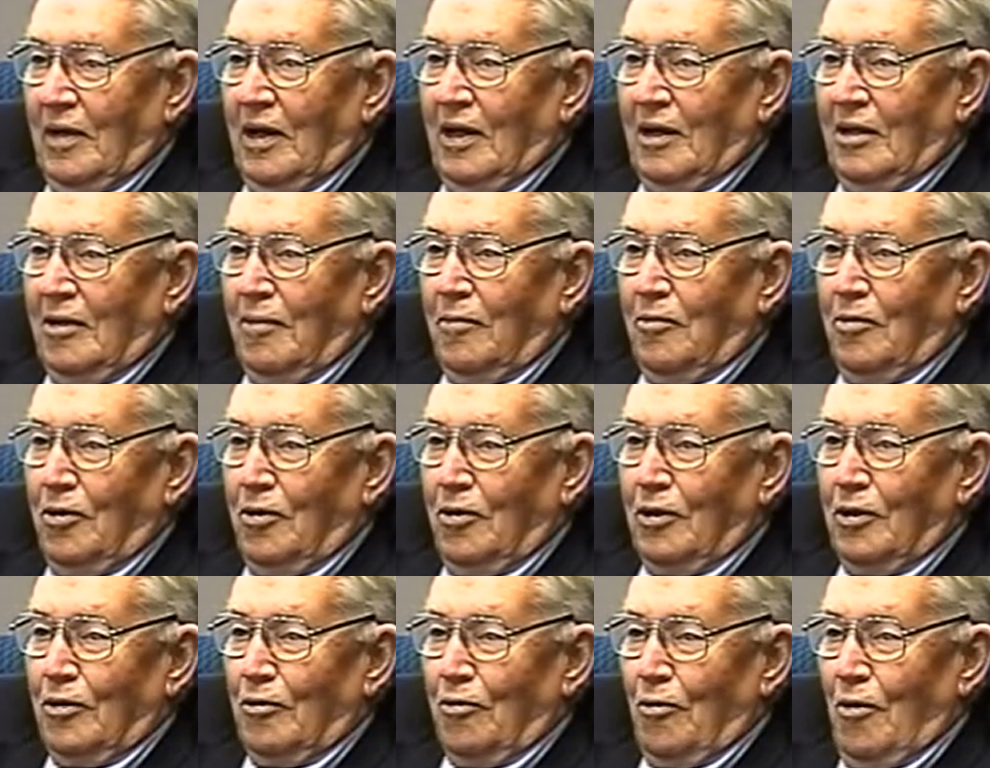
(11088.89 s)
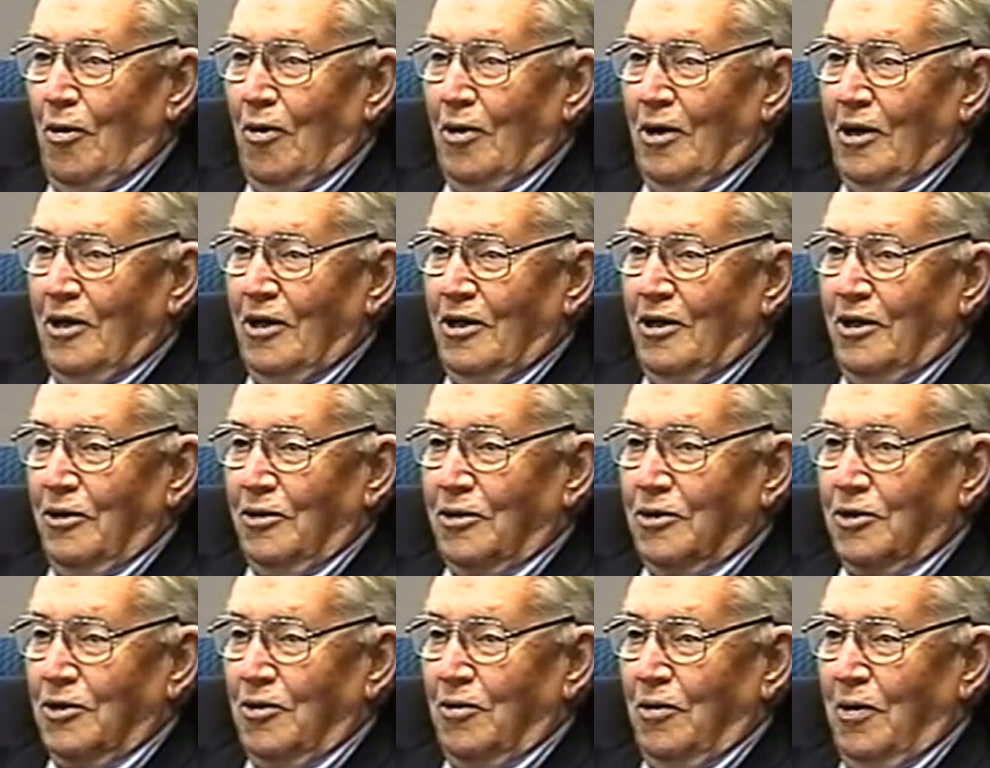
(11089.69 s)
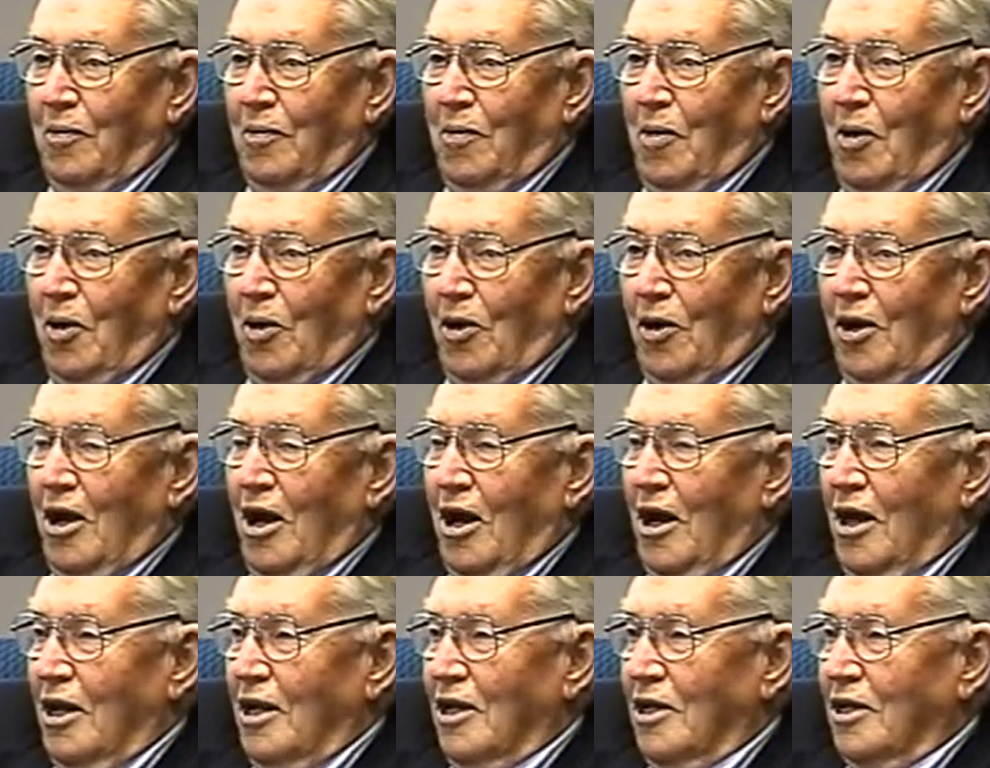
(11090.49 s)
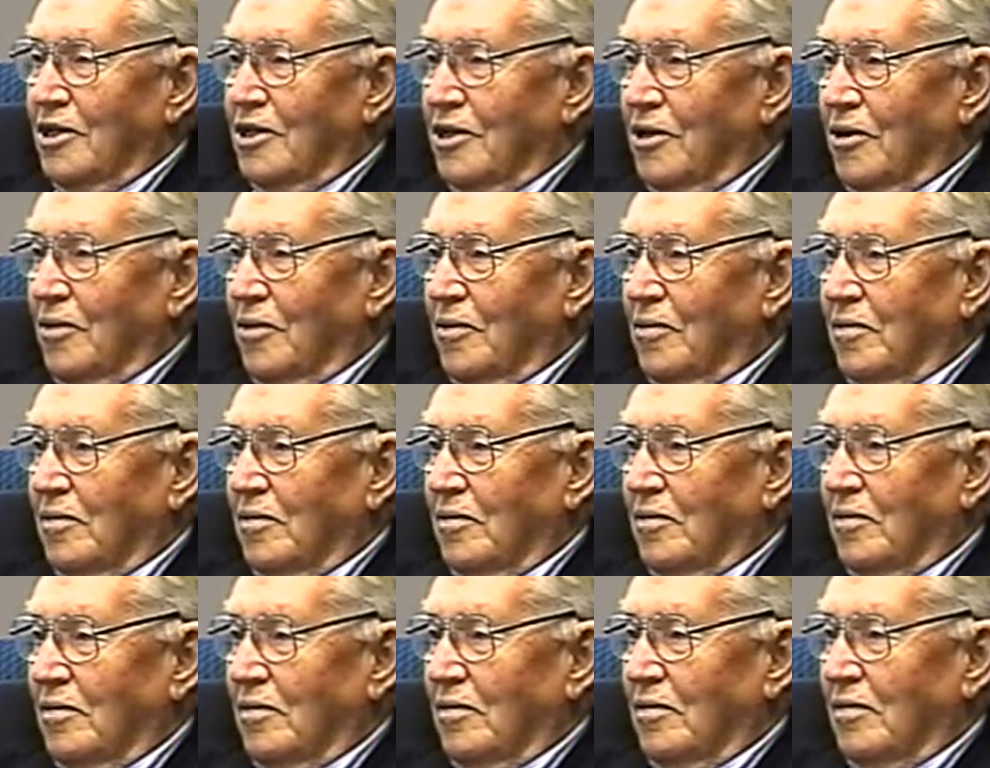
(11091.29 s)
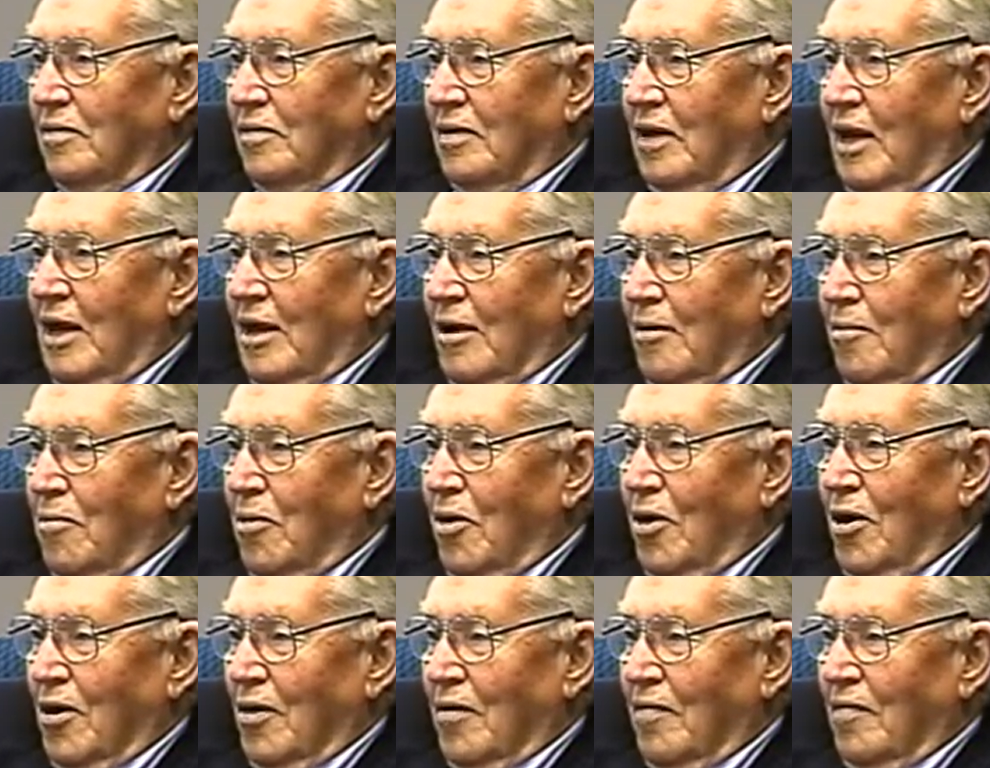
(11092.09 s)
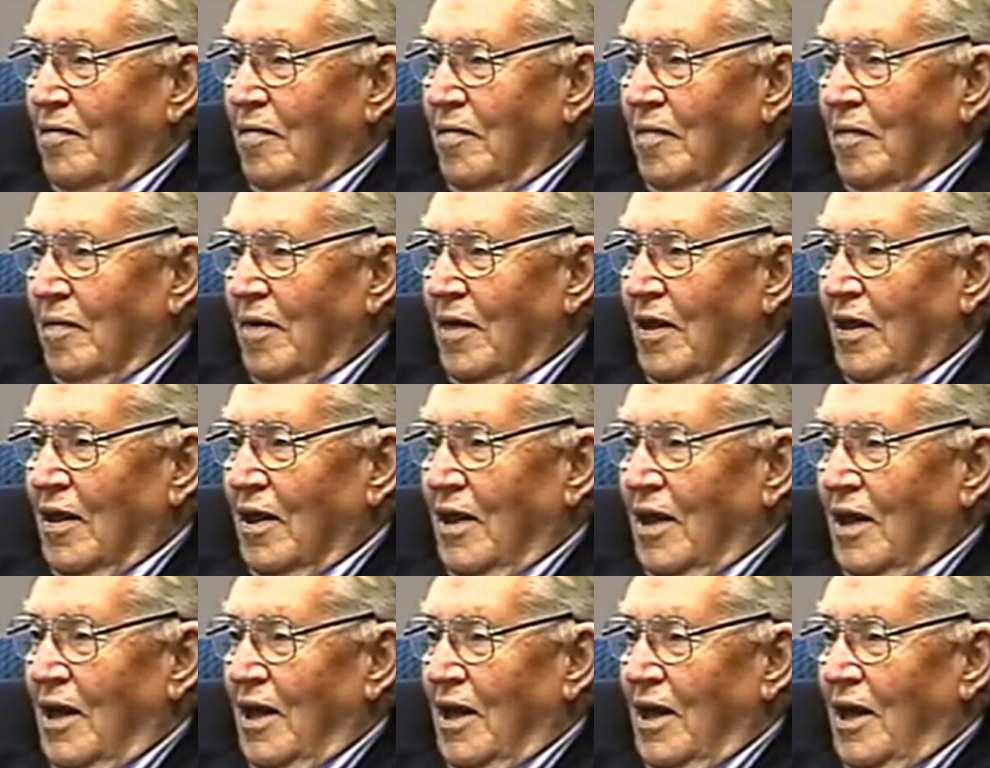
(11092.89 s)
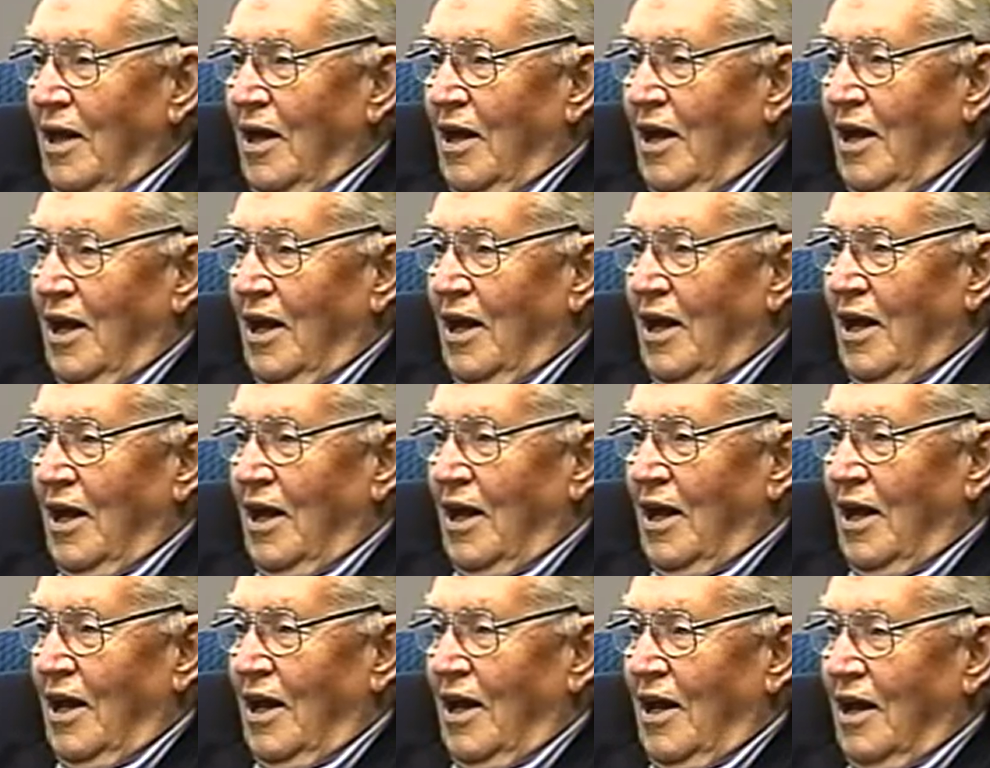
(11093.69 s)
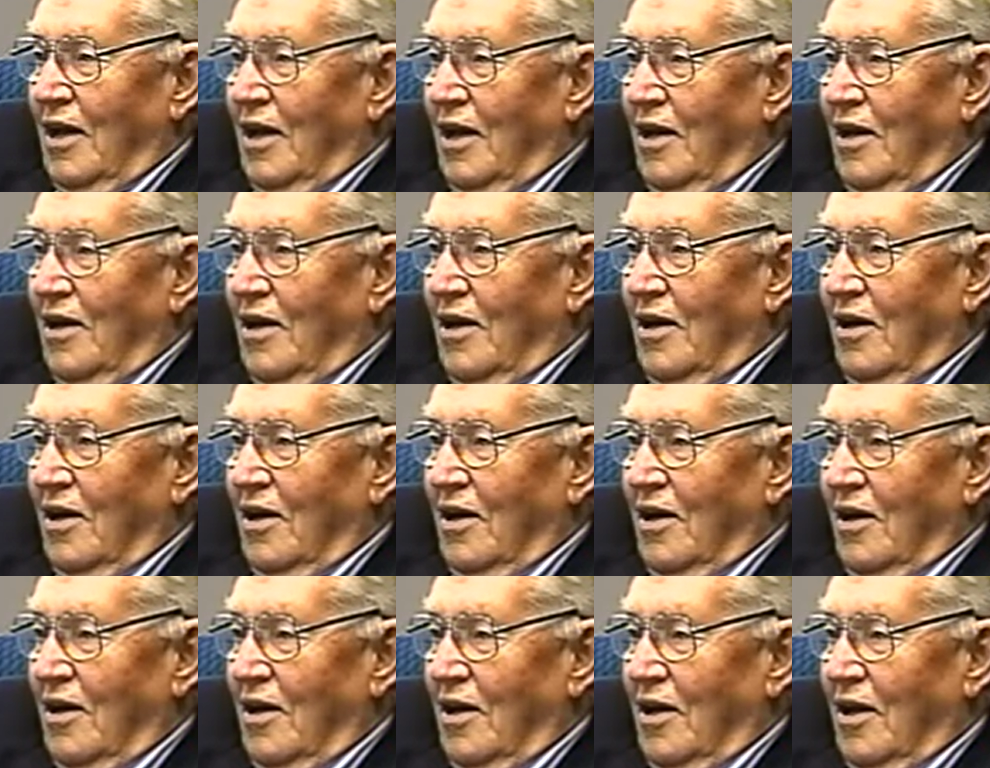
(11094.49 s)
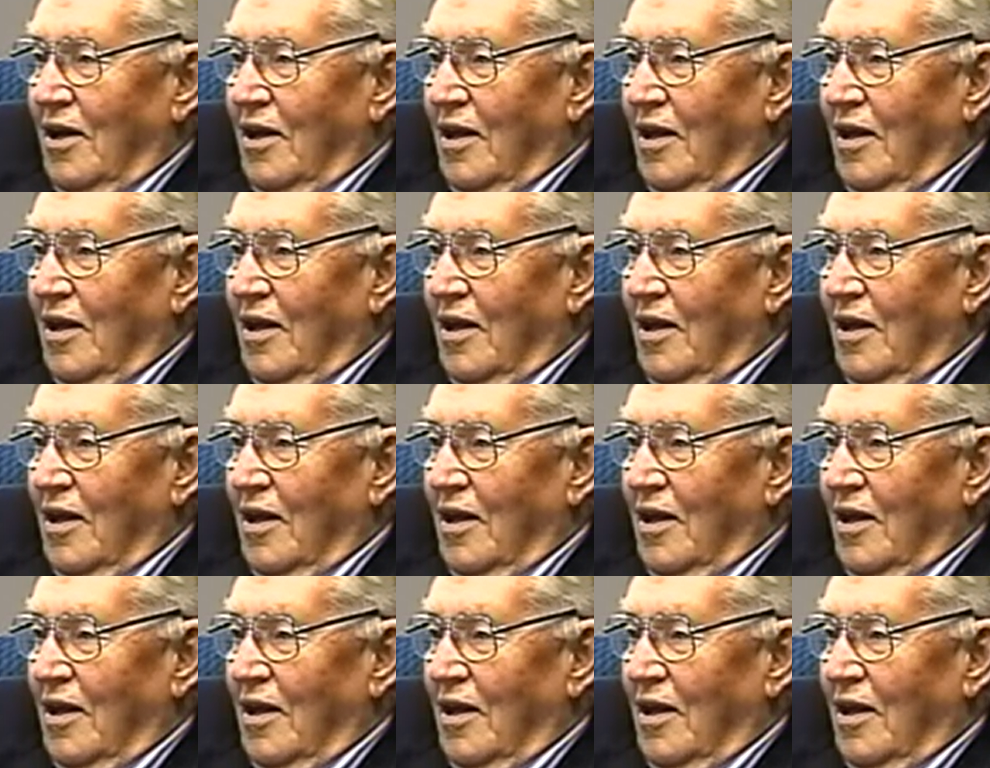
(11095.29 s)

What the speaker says: let them do what they wanted to, so we bought a cottage on Lake Burton and